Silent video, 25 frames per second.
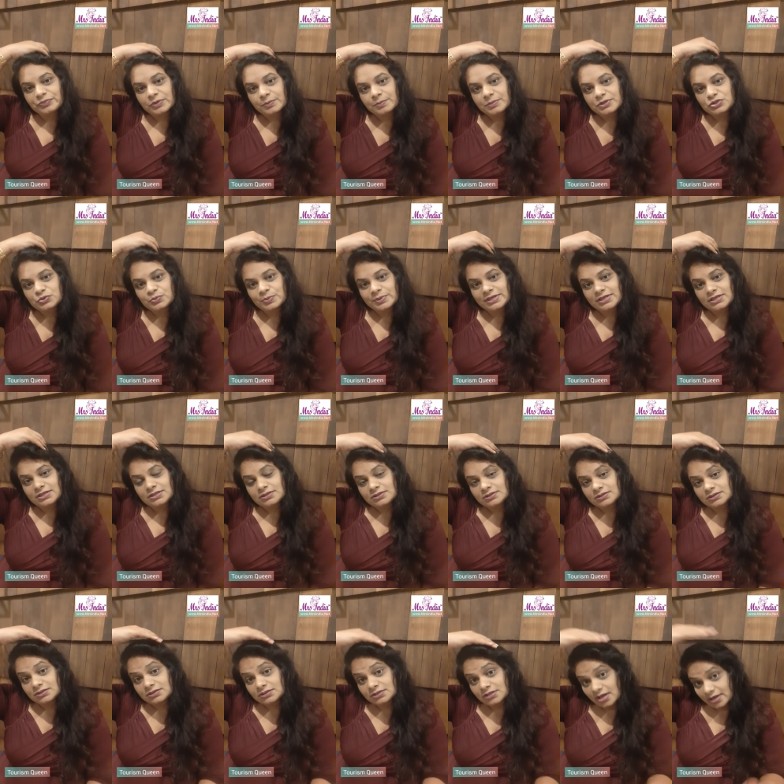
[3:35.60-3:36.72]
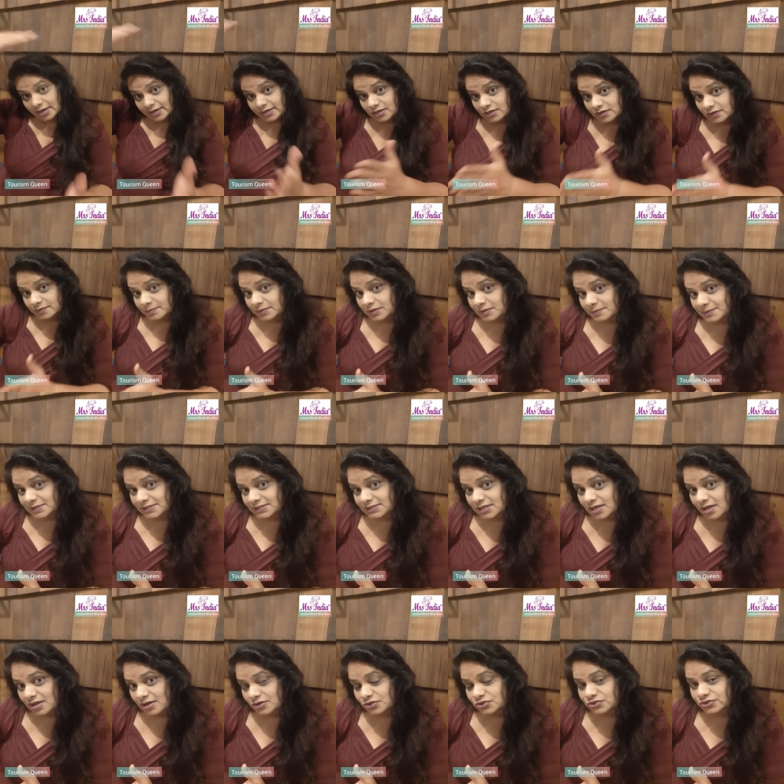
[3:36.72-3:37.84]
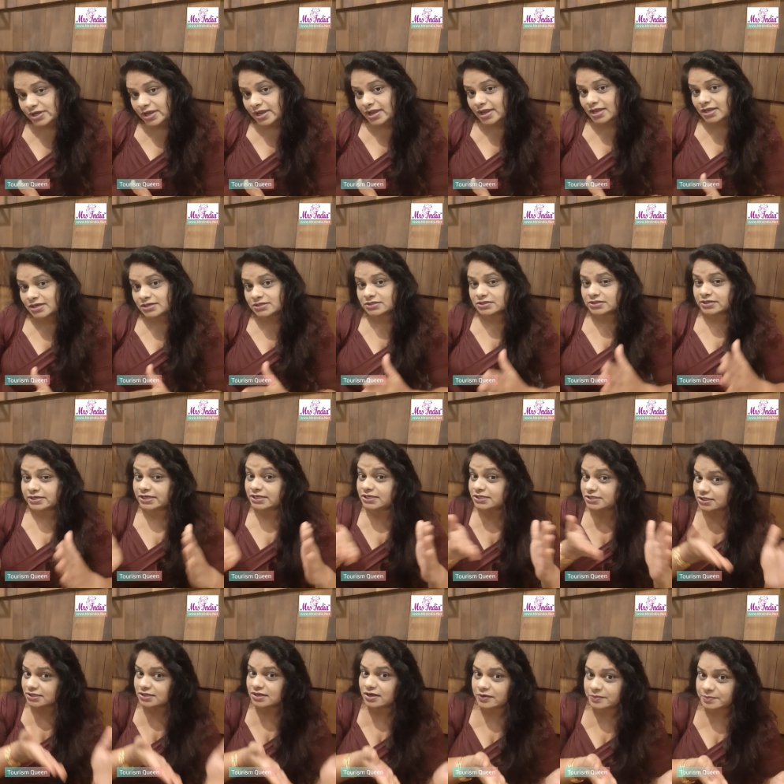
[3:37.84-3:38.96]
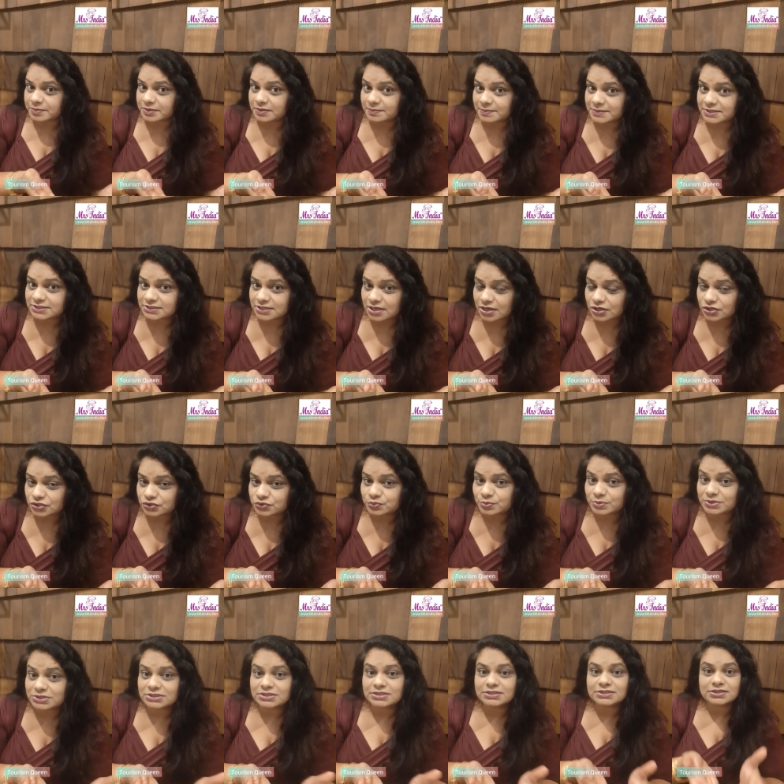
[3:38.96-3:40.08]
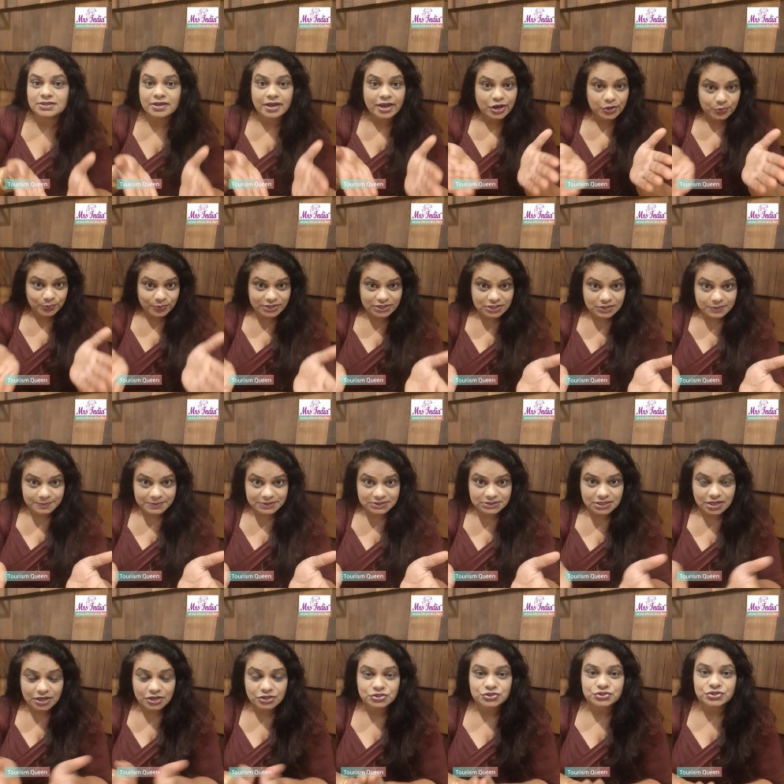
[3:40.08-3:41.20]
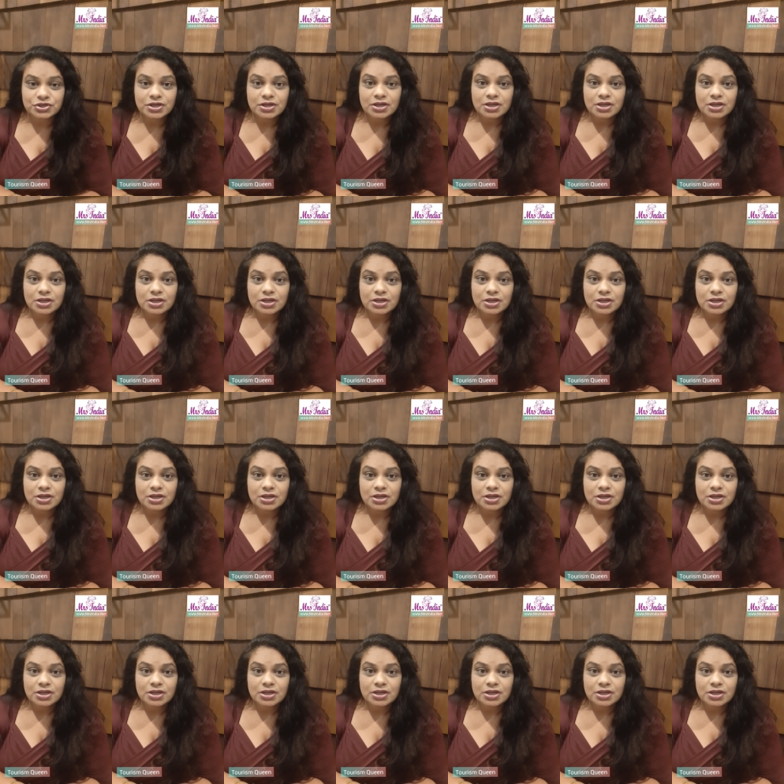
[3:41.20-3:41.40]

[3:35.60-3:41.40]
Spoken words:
between Thai herbal massage and Indian herbal massage, which is Ayurvedic massage,